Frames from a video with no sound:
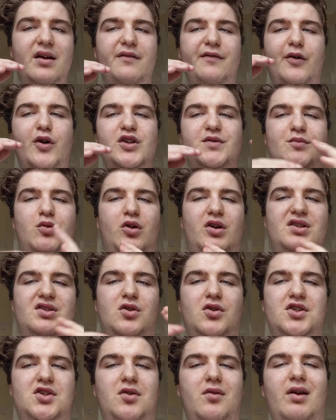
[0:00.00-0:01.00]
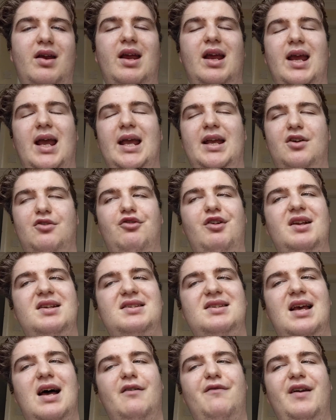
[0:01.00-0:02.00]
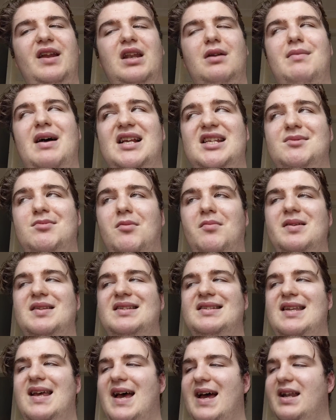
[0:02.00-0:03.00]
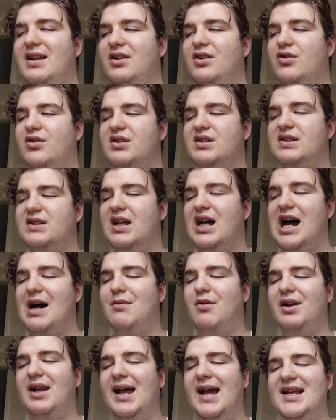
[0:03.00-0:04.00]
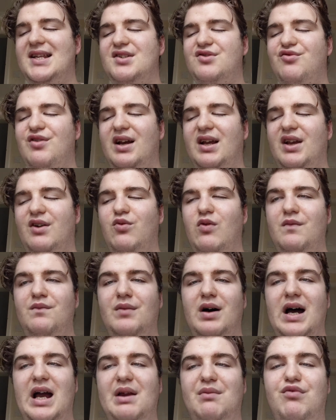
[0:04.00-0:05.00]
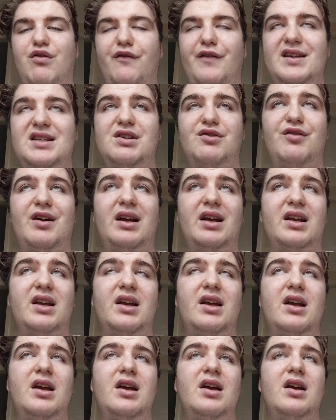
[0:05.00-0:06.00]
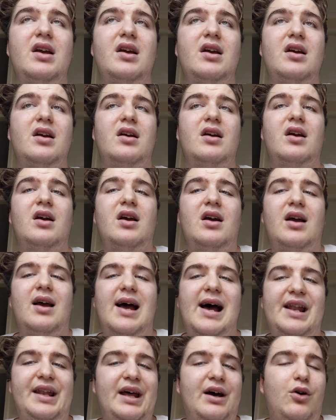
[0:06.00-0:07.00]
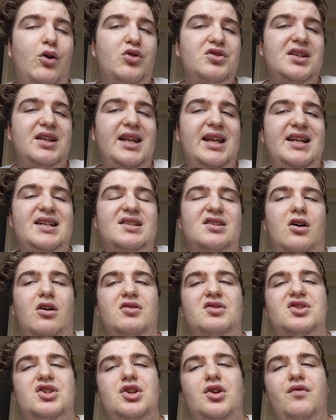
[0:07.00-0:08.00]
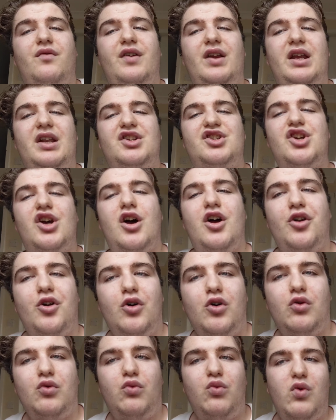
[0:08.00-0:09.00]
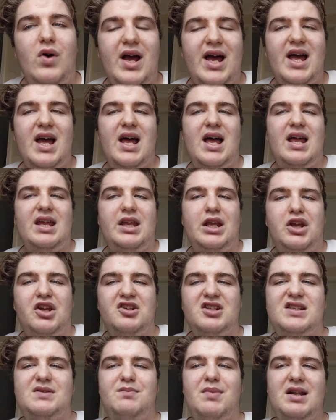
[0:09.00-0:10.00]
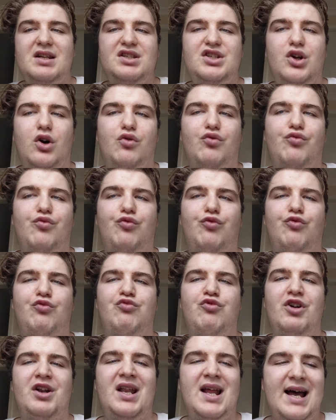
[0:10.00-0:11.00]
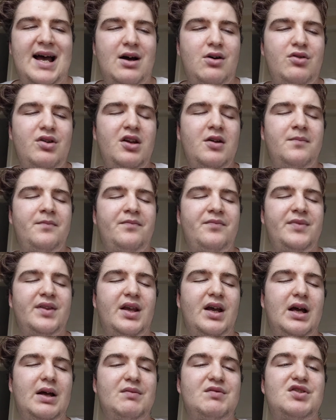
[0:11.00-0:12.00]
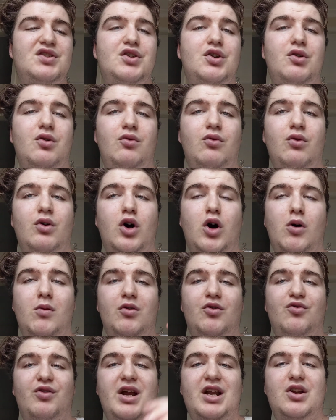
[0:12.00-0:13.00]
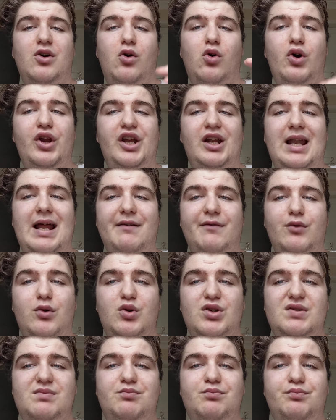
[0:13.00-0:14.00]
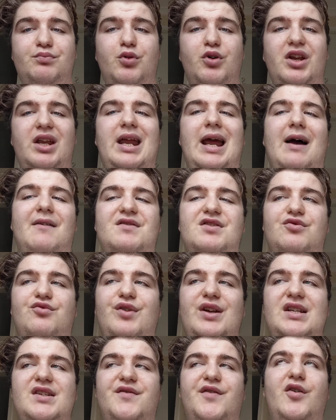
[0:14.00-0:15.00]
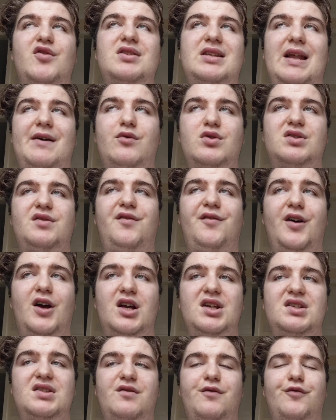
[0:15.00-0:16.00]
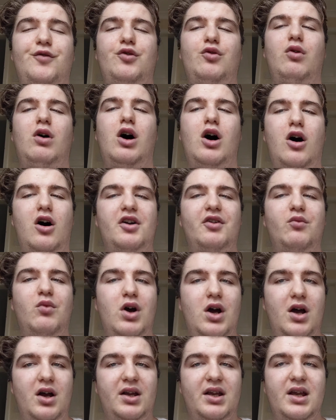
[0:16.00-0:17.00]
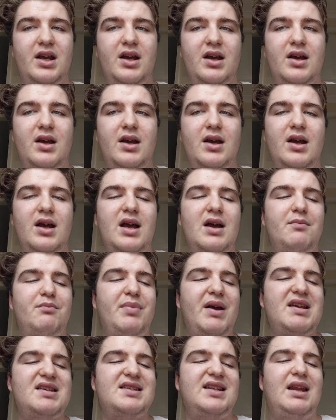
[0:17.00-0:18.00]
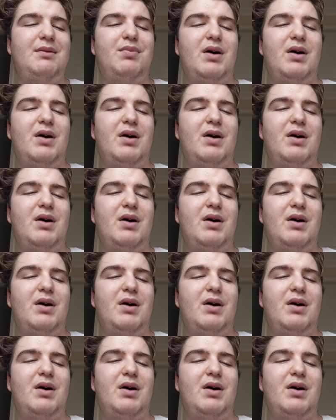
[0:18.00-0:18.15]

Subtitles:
those points also increase. I think the maximum is 10 because I'm on S rank with my professor rank. And that also leads on to the journal, where you can spend your renown to upgrade all your levels, but you have to reach those levels first through hard work, basically